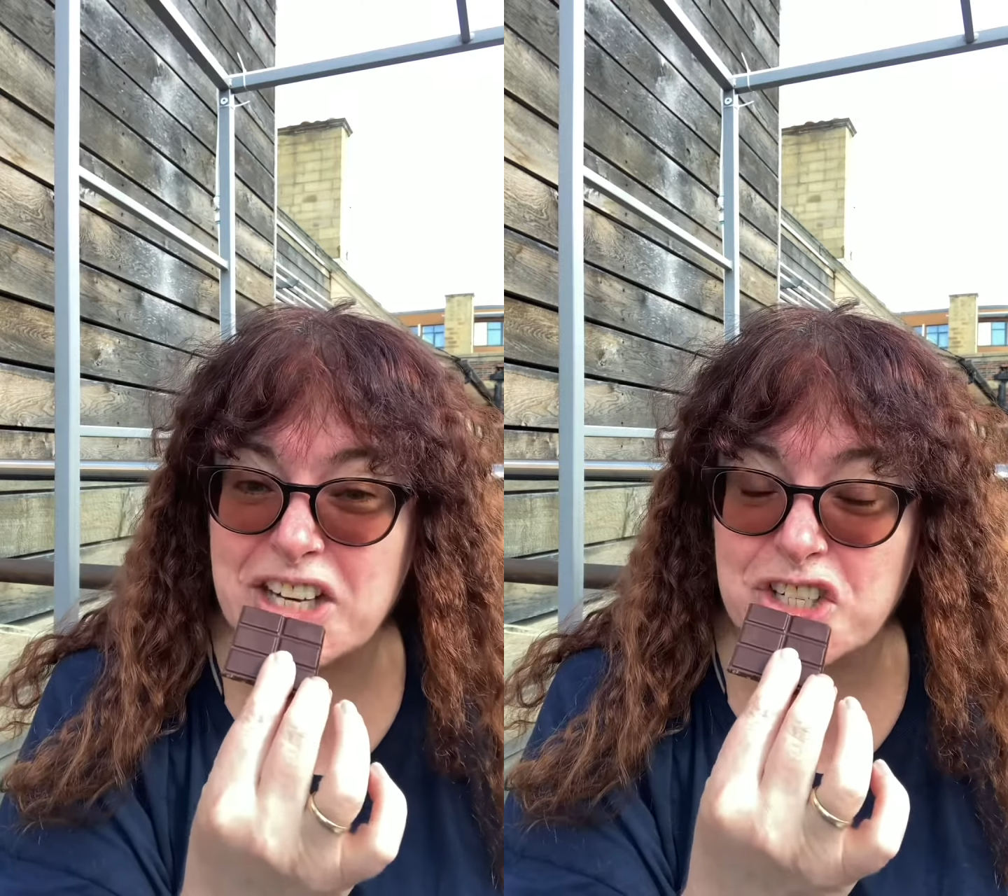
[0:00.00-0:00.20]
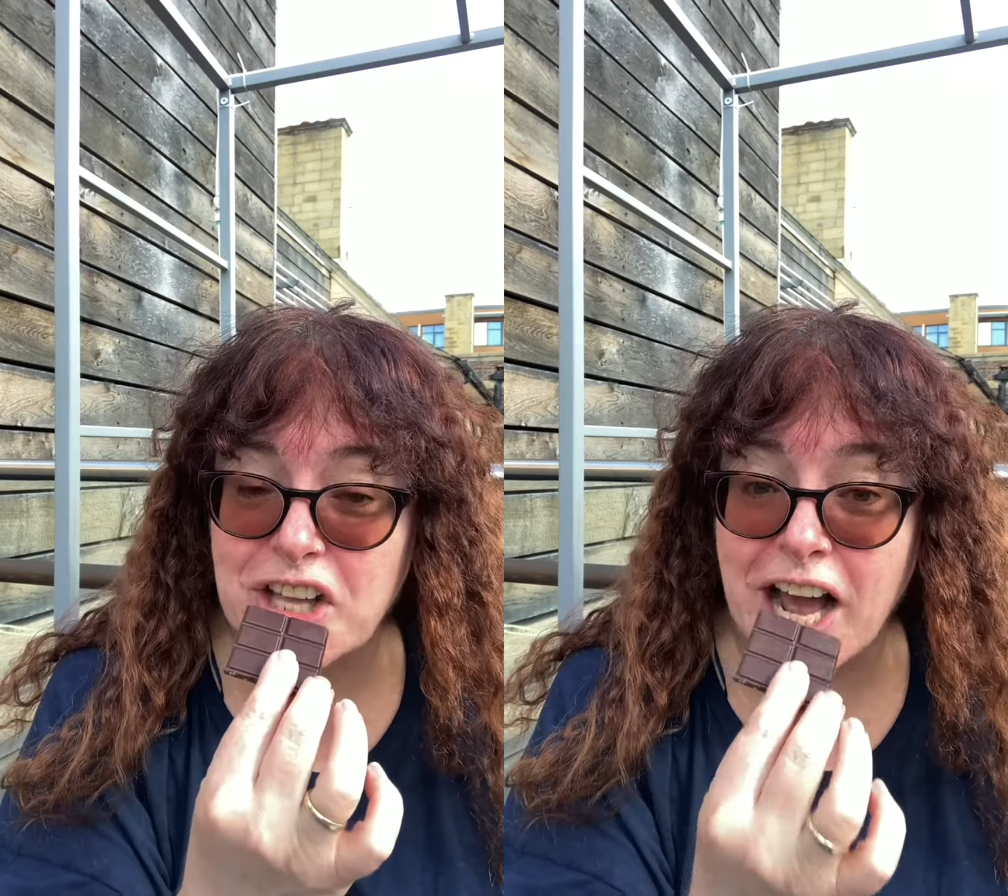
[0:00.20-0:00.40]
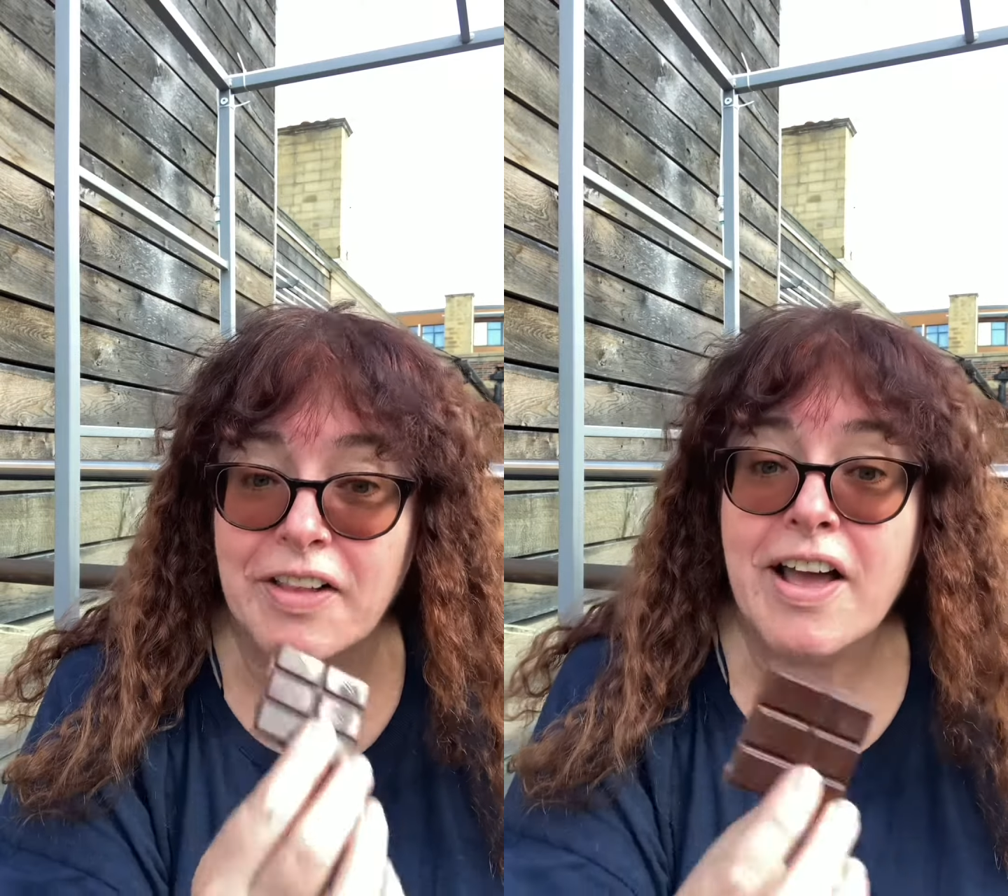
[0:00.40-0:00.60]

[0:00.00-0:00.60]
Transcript: that.